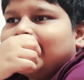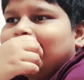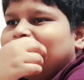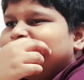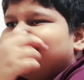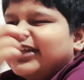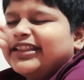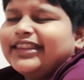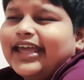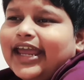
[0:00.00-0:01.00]
And when
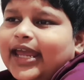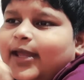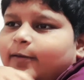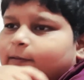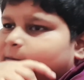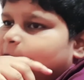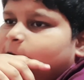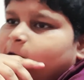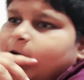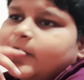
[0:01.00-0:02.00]
they
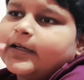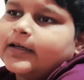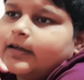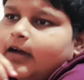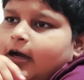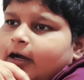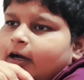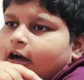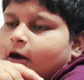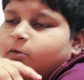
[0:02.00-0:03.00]
looked
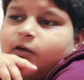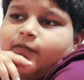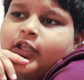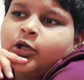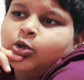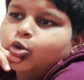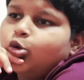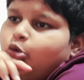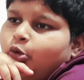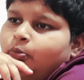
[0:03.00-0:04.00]
out of the
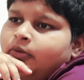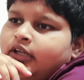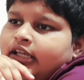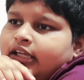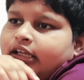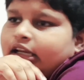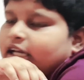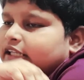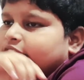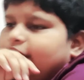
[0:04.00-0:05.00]
room,
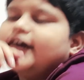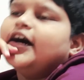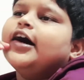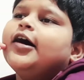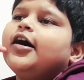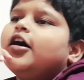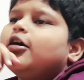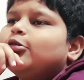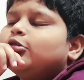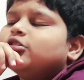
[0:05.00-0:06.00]
the
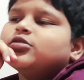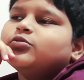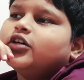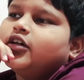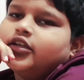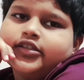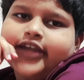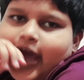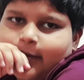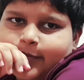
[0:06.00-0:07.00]
house was
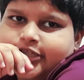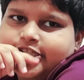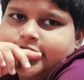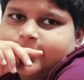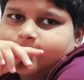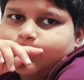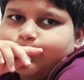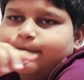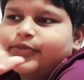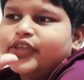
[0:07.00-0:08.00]
damaged.
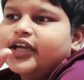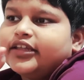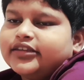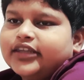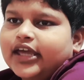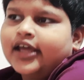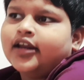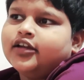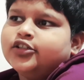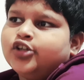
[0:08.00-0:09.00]

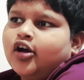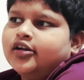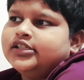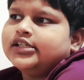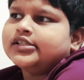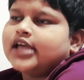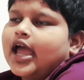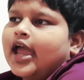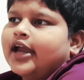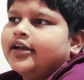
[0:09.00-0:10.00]
Their George's
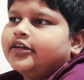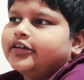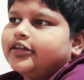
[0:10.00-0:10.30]
and